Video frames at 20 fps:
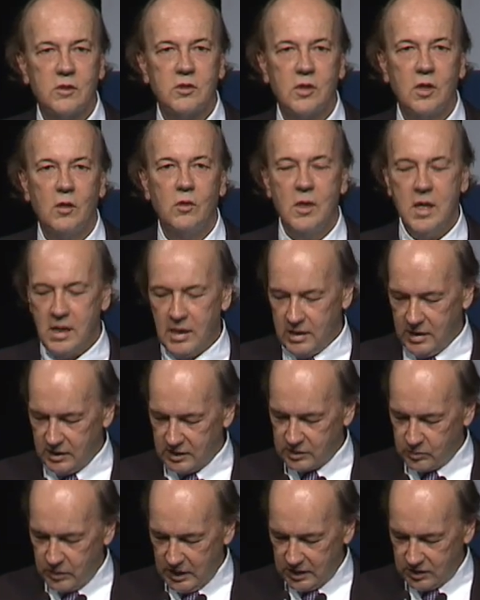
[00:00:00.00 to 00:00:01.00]
So
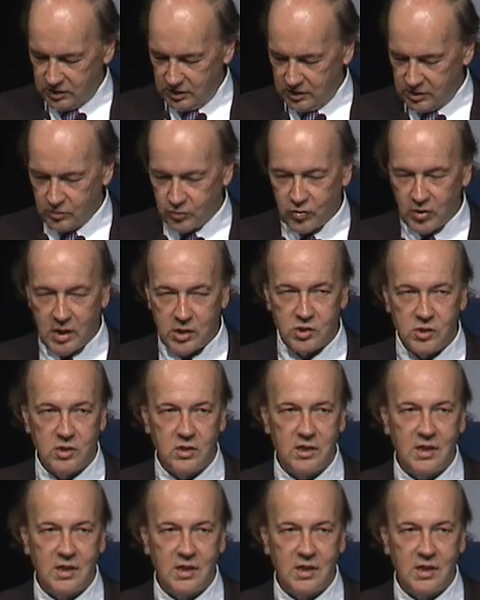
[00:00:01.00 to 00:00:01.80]
expect the depression